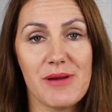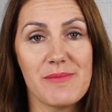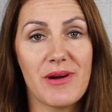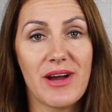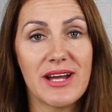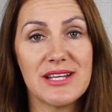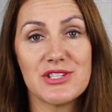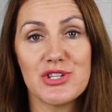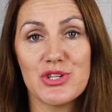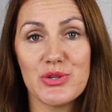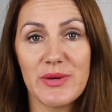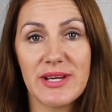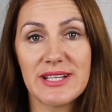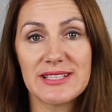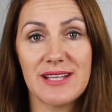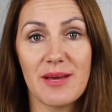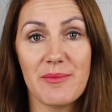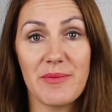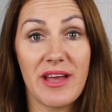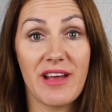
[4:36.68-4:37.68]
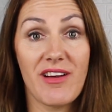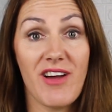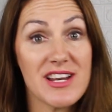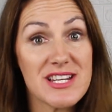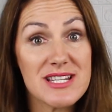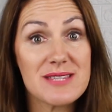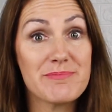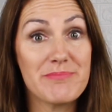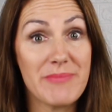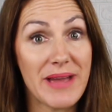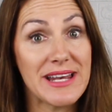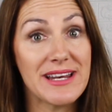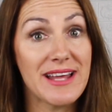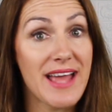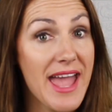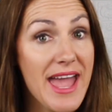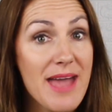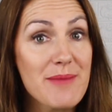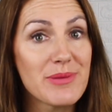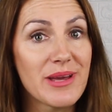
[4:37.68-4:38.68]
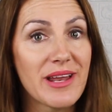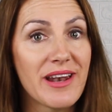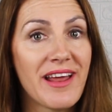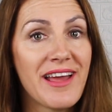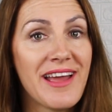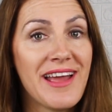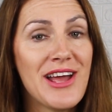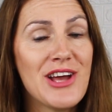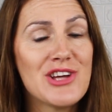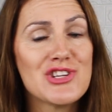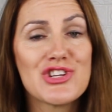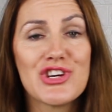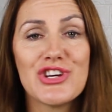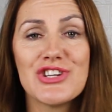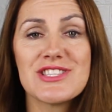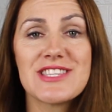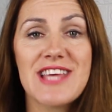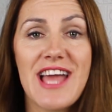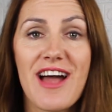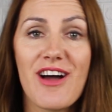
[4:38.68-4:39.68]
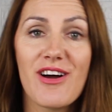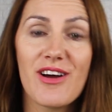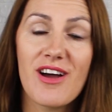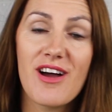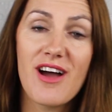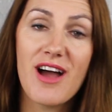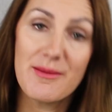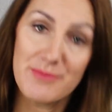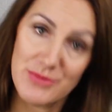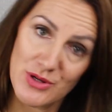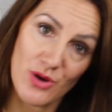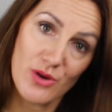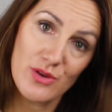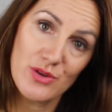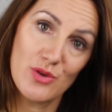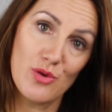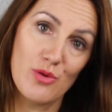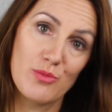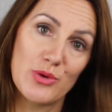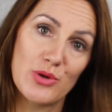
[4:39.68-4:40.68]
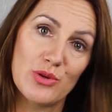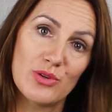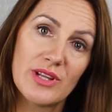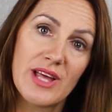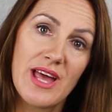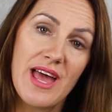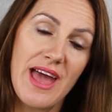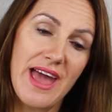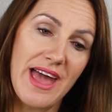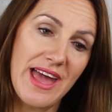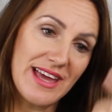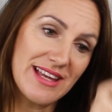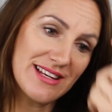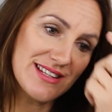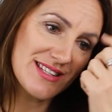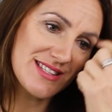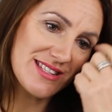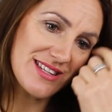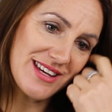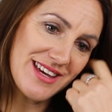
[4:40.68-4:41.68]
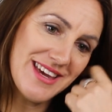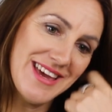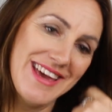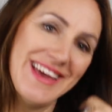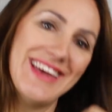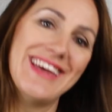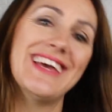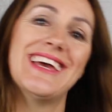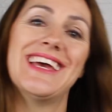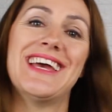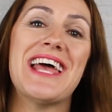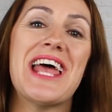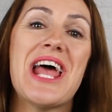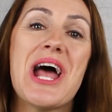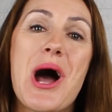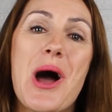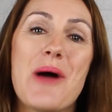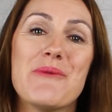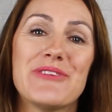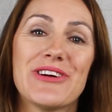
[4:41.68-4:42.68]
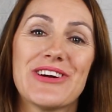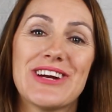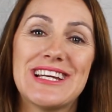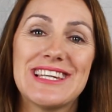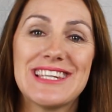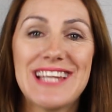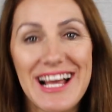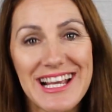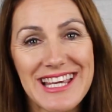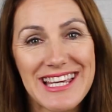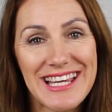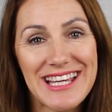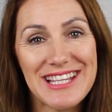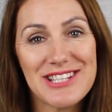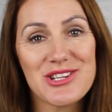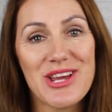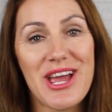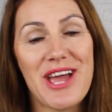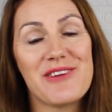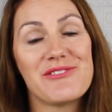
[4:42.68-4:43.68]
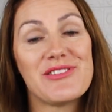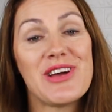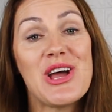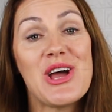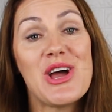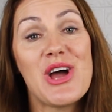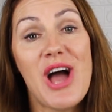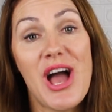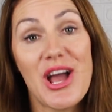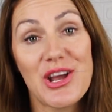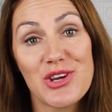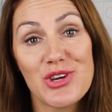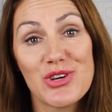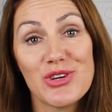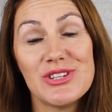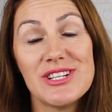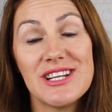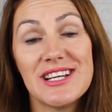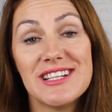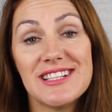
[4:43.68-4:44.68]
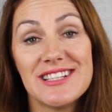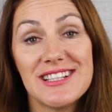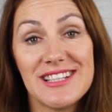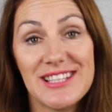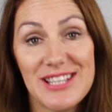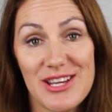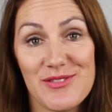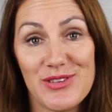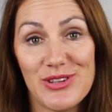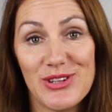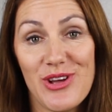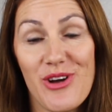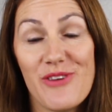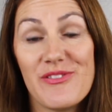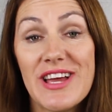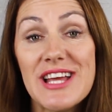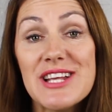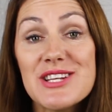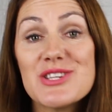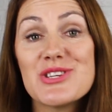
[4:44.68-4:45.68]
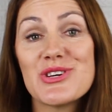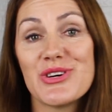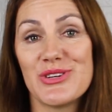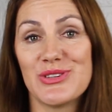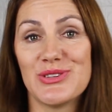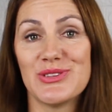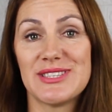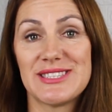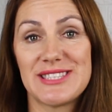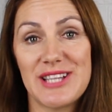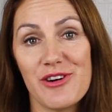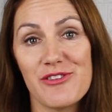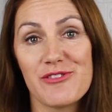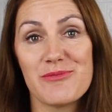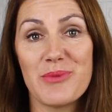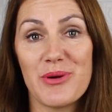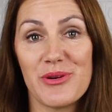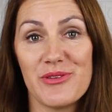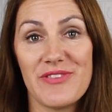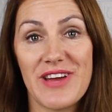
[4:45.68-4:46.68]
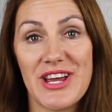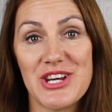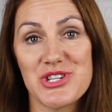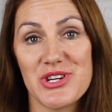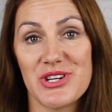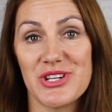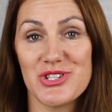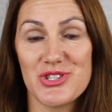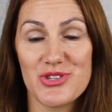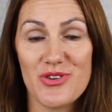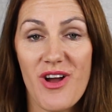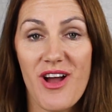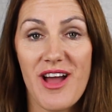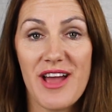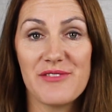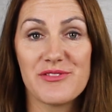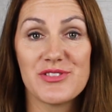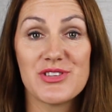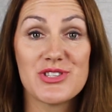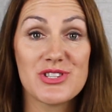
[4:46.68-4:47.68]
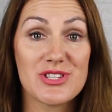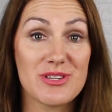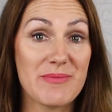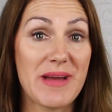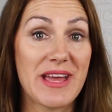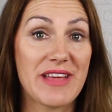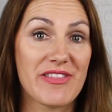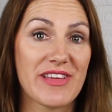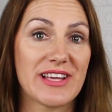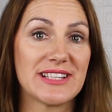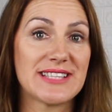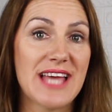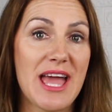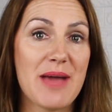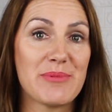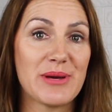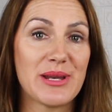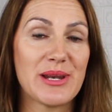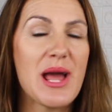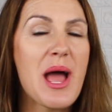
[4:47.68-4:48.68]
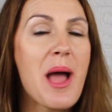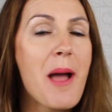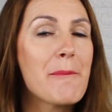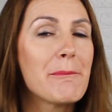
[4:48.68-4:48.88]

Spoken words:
my mind to doing something, I just made it happen. Turns out I'm not normal, and I'm very lucky to have a good level of internal self-motivation and drive to make things happen.